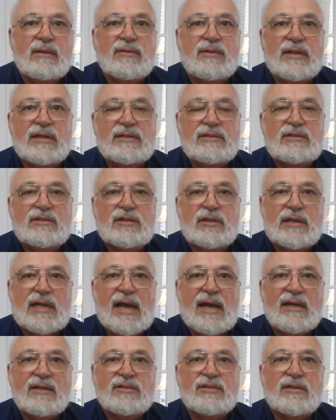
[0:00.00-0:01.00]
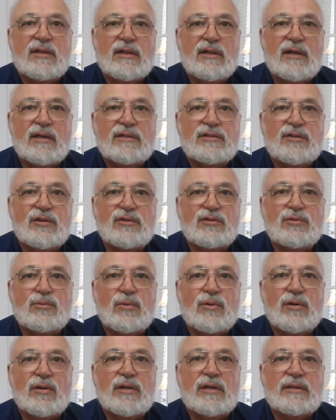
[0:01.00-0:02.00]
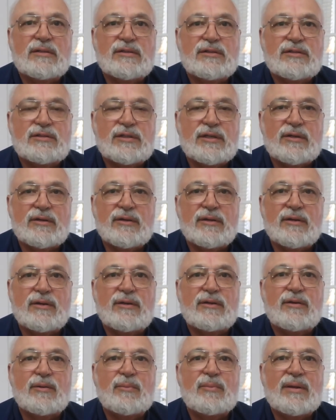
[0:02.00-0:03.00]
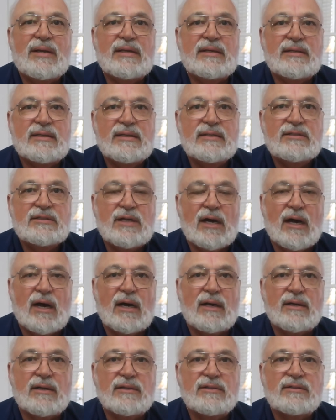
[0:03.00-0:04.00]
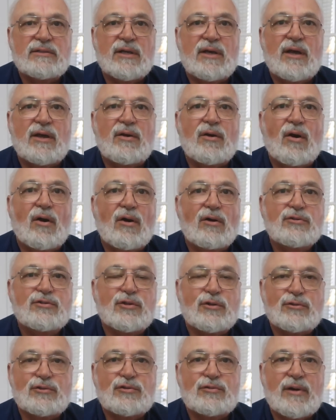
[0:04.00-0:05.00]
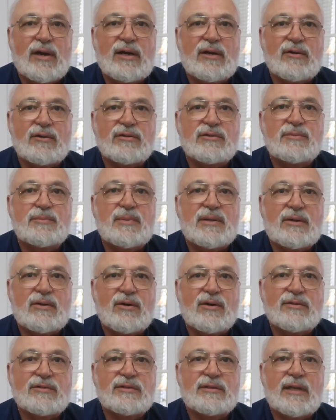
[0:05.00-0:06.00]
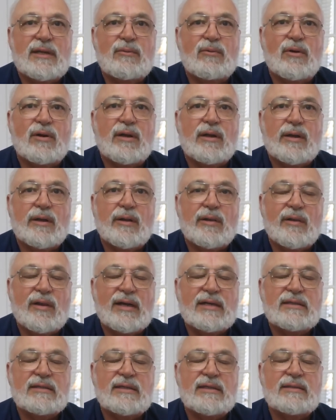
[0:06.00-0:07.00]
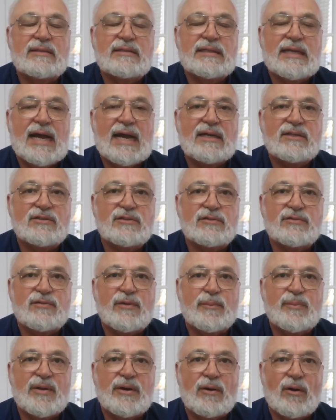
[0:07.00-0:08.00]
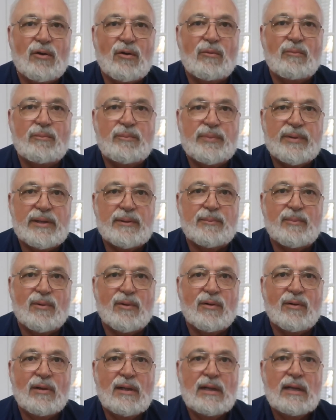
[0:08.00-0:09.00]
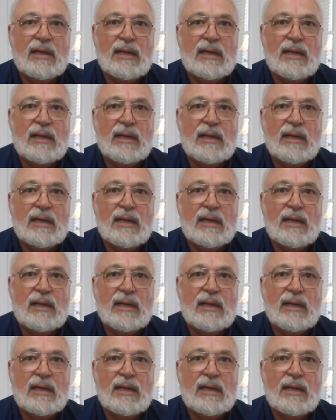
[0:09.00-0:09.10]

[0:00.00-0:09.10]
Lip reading: These tax collectors were considered to be dishonest and also traitors because they were collecting taxes from their own people.